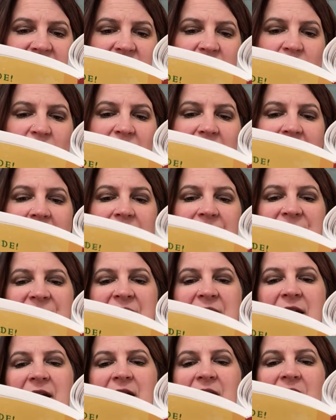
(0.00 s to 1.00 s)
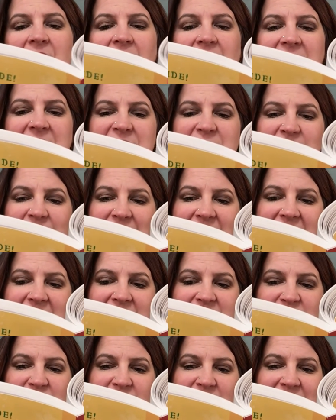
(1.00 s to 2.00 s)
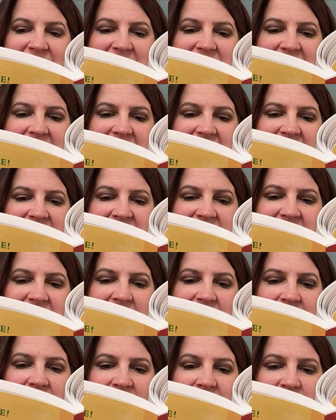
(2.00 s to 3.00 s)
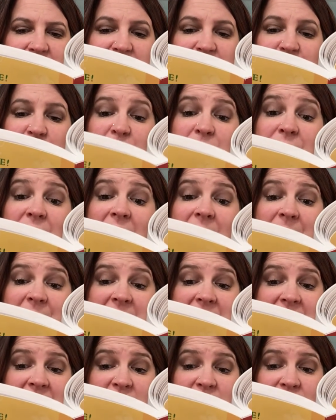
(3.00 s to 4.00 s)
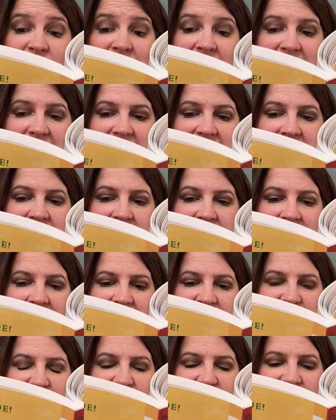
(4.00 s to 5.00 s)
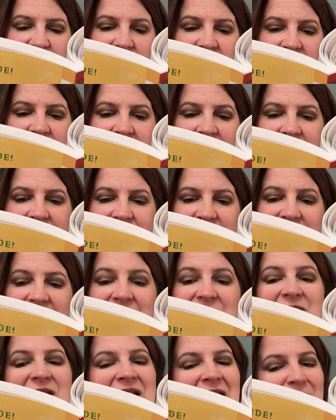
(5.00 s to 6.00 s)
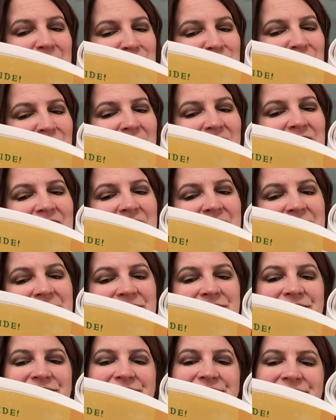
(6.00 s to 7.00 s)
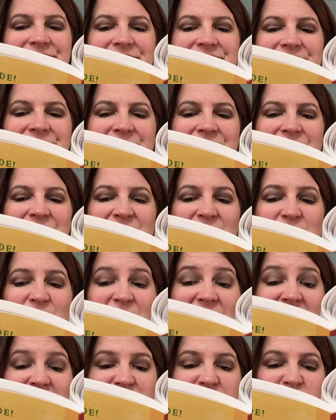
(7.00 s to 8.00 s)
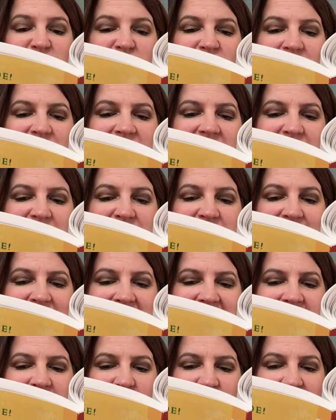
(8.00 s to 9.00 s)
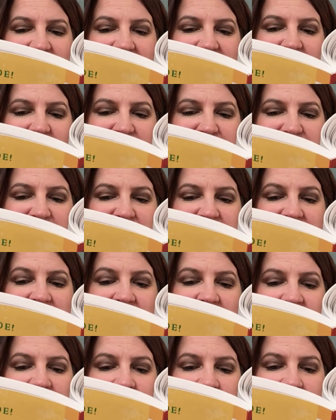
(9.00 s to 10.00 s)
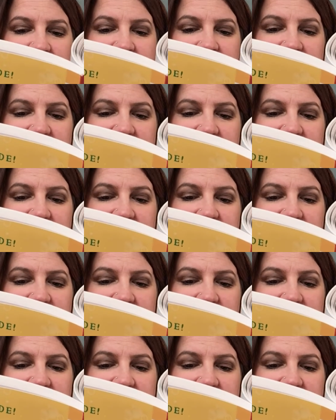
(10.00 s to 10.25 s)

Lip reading: Well, I'll leave it back under the bed like I said, but you promise not to ride it until after dark. Scout's honor. Ralph jumped off the bed and ran off to the knothole.